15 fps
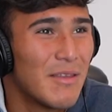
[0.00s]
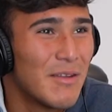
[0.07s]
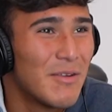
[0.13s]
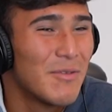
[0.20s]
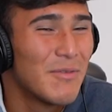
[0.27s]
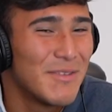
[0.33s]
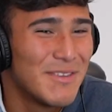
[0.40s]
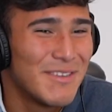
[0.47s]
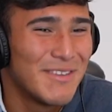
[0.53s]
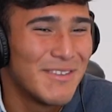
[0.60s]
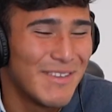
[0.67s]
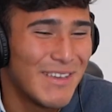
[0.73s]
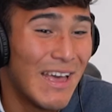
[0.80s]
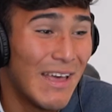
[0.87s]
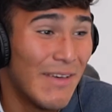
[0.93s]
You know what's...
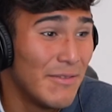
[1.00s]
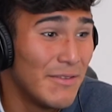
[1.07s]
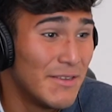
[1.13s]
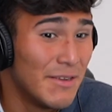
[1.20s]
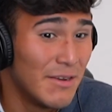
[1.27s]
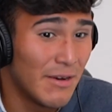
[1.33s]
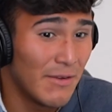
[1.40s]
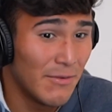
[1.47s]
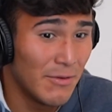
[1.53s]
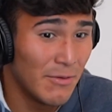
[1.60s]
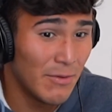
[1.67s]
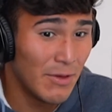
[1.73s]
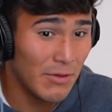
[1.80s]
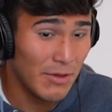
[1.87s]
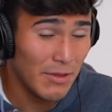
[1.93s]
Yeah, I haven't seen Rafa in a
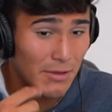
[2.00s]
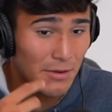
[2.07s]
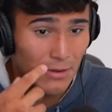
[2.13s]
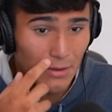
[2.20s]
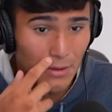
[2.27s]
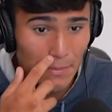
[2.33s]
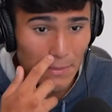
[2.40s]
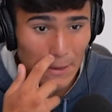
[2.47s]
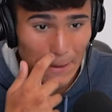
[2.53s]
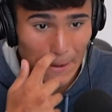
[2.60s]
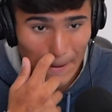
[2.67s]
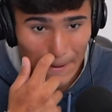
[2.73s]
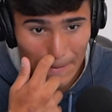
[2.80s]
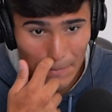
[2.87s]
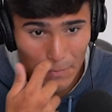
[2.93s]
while either. I mean,
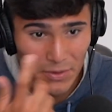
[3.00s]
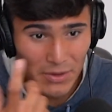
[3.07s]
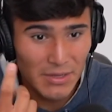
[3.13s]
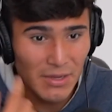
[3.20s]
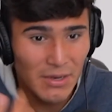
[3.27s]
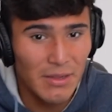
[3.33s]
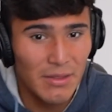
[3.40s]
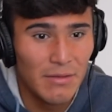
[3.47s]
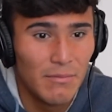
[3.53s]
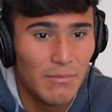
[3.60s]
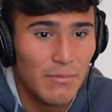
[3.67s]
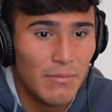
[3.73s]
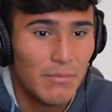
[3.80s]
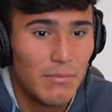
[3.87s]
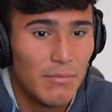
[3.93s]
practically
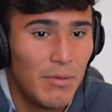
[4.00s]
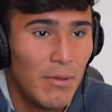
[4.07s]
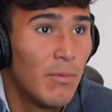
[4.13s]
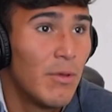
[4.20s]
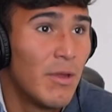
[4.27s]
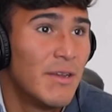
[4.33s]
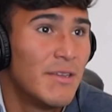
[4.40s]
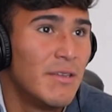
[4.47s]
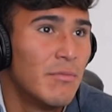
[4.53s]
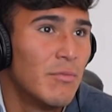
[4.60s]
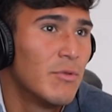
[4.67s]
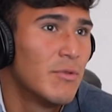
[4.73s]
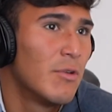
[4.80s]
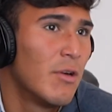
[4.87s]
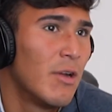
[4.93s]
the people that I see
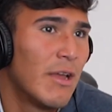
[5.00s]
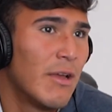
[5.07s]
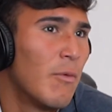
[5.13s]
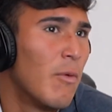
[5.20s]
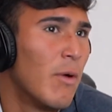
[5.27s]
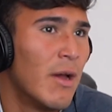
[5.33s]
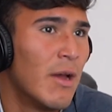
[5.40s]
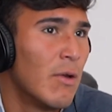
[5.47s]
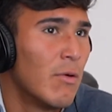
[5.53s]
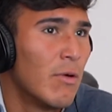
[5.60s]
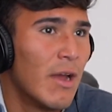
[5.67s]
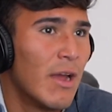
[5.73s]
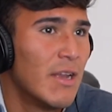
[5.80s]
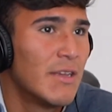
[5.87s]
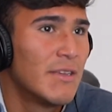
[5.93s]
most are like Juan or
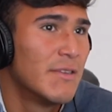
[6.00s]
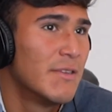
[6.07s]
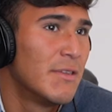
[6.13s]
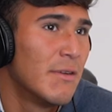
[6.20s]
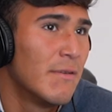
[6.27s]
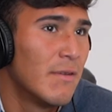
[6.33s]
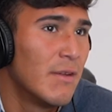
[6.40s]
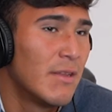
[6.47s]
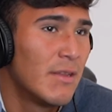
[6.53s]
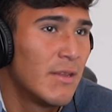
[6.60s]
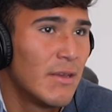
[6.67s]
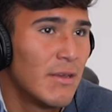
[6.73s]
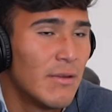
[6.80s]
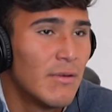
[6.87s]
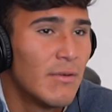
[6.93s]
Alex and stuff like
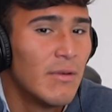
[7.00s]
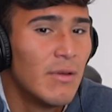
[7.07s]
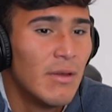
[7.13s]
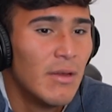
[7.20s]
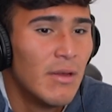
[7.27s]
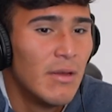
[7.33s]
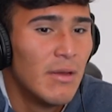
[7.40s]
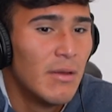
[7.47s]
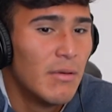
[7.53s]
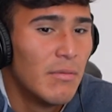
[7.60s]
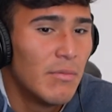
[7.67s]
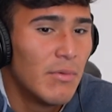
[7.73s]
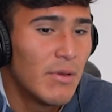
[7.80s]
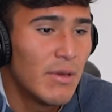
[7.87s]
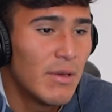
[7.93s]
that, you know?
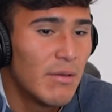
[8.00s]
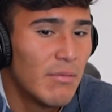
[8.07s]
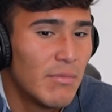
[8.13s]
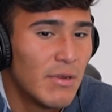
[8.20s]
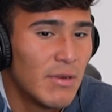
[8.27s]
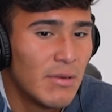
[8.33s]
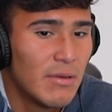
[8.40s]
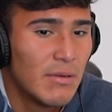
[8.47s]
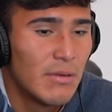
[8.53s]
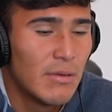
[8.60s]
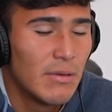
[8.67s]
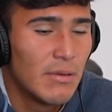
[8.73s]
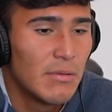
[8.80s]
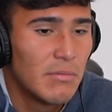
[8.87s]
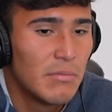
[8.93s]
But yeah, I mean...
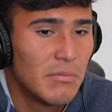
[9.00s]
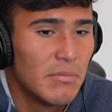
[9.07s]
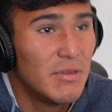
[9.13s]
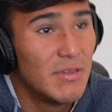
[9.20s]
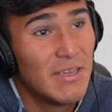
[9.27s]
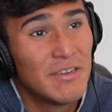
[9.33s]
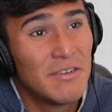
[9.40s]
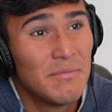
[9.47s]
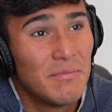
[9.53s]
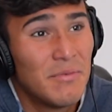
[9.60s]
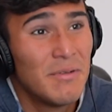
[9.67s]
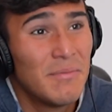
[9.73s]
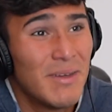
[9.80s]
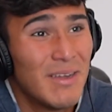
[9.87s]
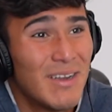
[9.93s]
It's actually
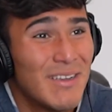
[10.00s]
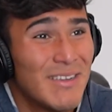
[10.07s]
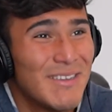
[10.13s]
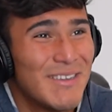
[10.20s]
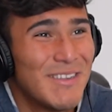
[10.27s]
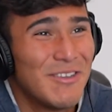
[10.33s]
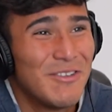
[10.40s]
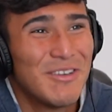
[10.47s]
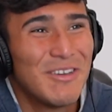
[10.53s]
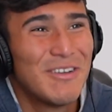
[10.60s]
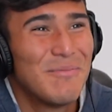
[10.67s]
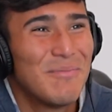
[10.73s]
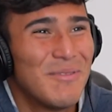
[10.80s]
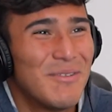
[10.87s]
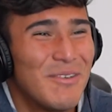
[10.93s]
pretty badass.
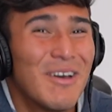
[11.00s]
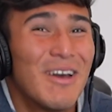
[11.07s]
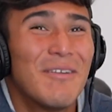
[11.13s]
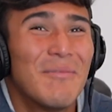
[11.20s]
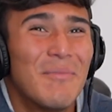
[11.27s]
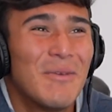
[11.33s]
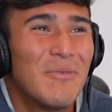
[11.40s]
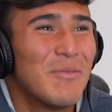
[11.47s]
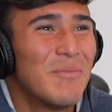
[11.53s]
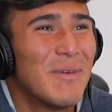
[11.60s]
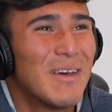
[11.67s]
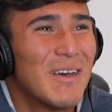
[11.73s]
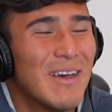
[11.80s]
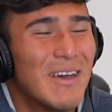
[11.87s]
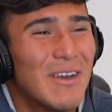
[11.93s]
You gotta play with
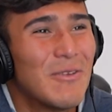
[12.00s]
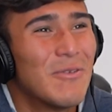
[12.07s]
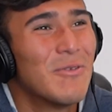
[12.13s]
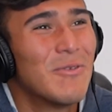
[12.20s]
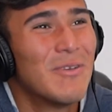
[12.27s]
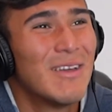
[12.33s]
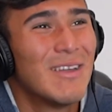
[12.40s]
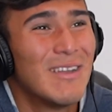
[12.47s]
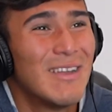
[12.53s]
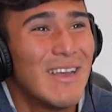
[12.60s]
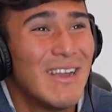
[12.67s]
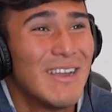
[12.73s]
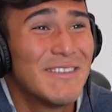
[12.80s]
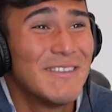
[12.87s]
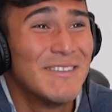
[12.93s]
Macario and
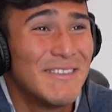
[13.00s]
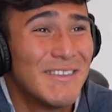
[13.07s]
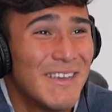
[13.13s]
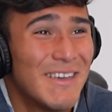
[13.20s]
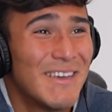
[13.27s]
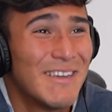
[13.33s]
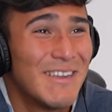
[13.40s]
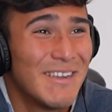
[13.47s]
Alex's dad.